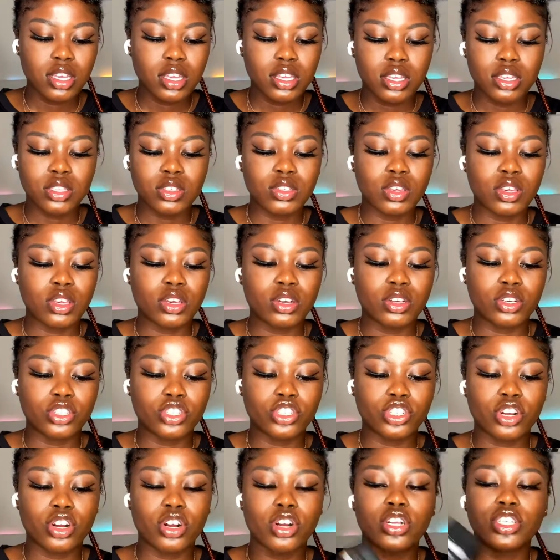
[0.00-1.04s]
so you could
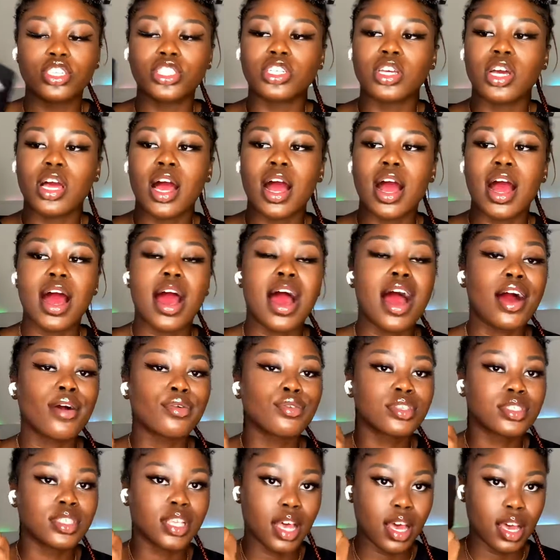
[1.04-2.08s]
charge
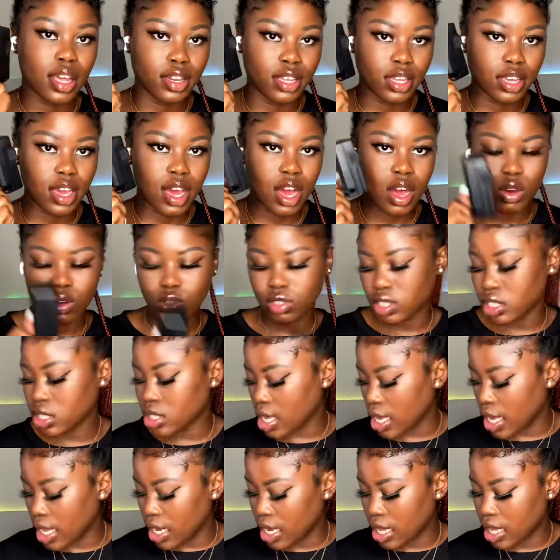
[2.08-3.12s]
outside of your house.
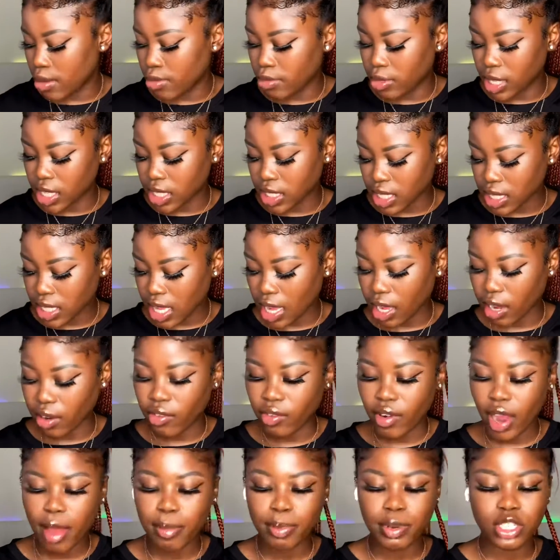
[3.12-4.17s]
And this is like a
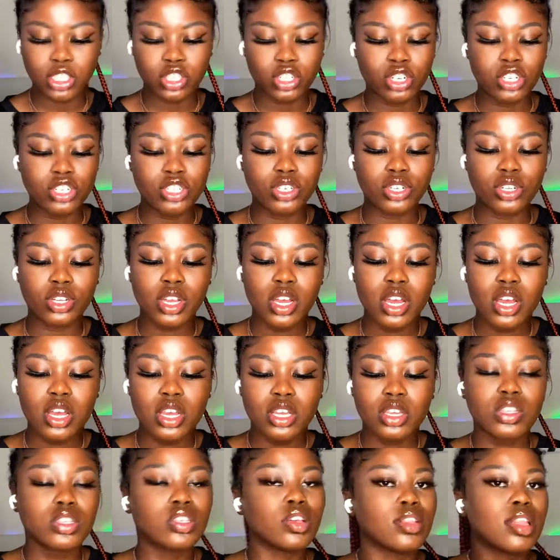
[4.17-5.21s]
rapid charger,
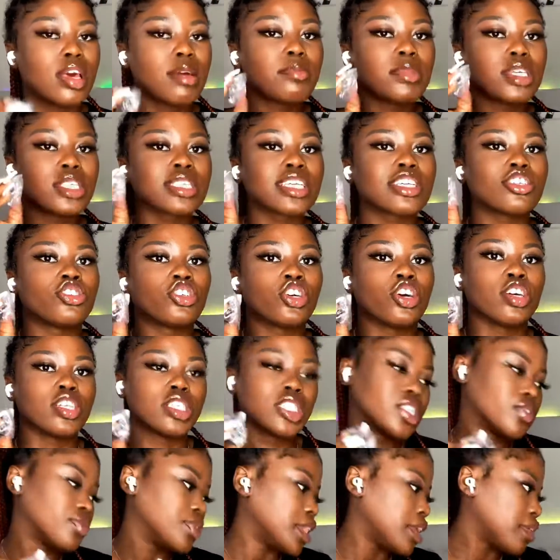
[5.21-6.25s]
so that means it
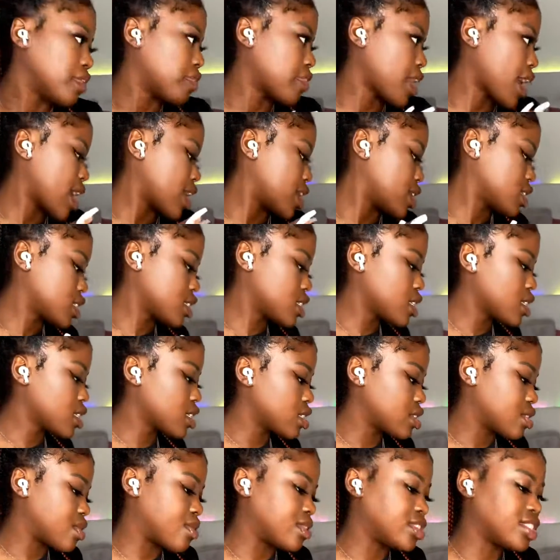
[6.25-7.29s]
charges really fast.
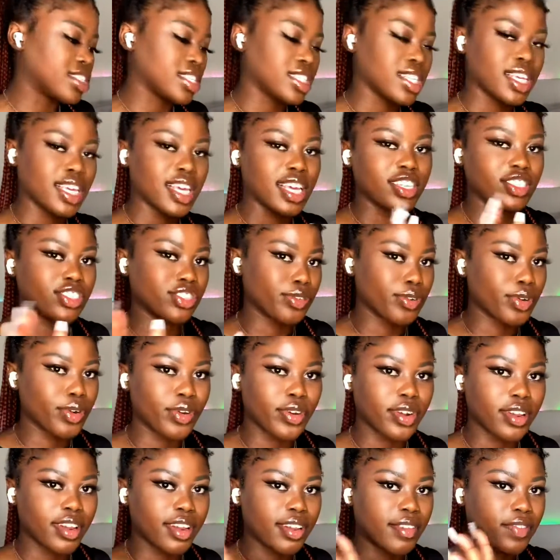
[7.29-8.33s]
So just in case you're
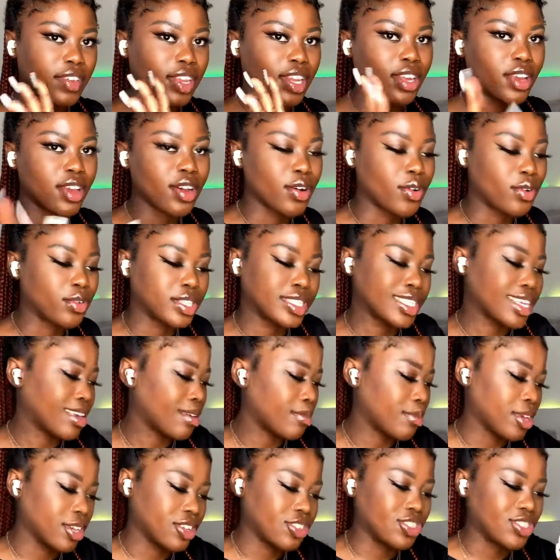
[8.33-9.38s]
recording a video or taking
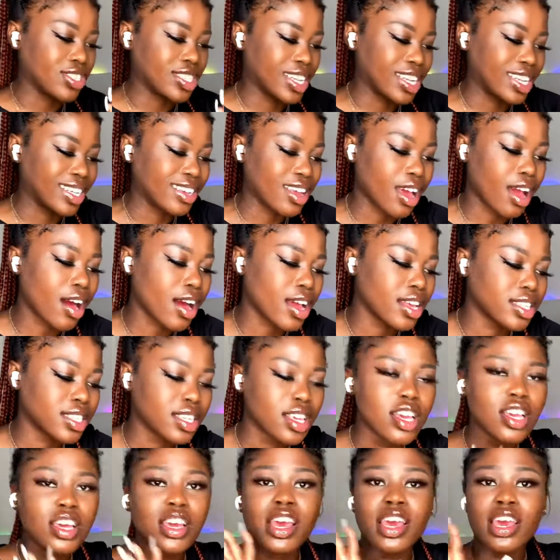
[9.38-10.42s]
pictures and it dies,
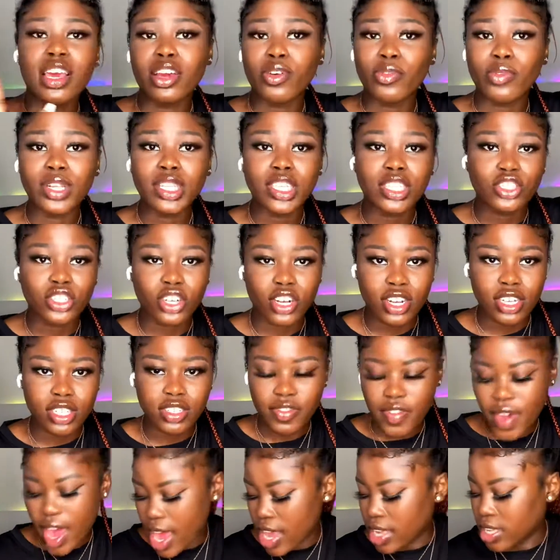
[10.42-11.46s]
it could really charge
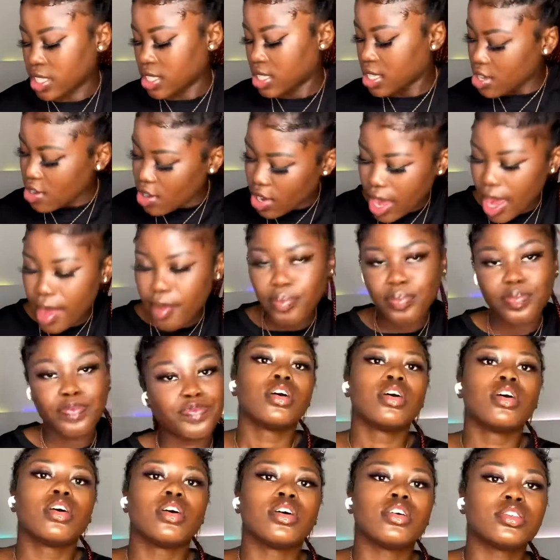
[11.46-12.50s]
fast, okay?
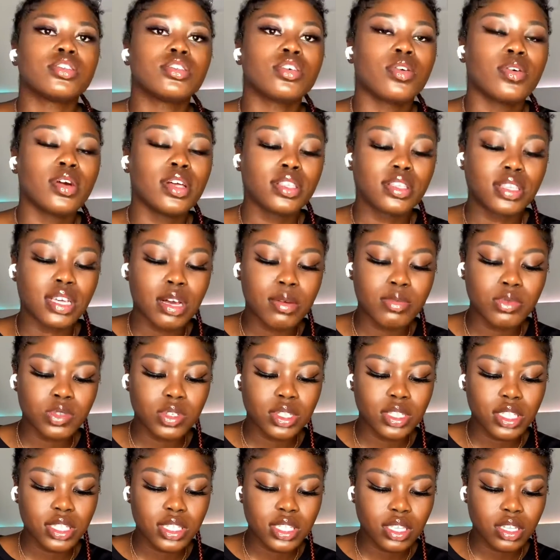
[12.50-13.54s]
Also, it comes with
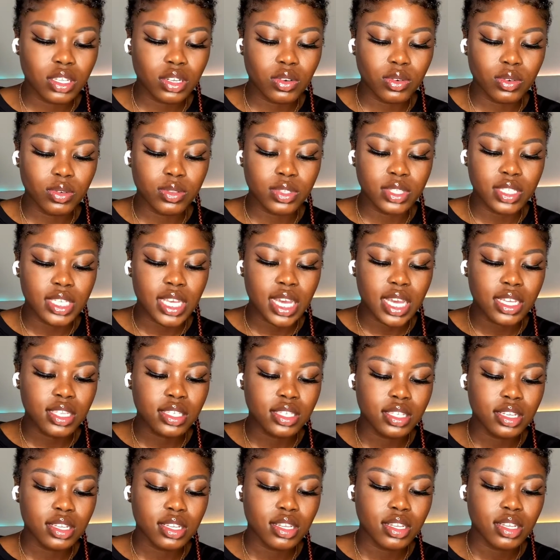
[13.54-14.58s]
this little
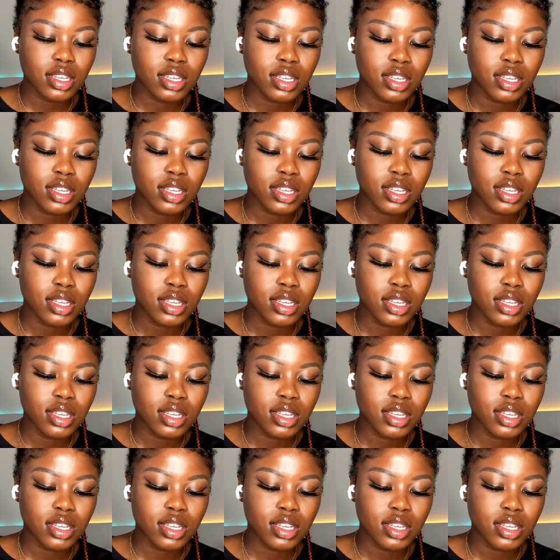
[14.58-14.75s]
texting,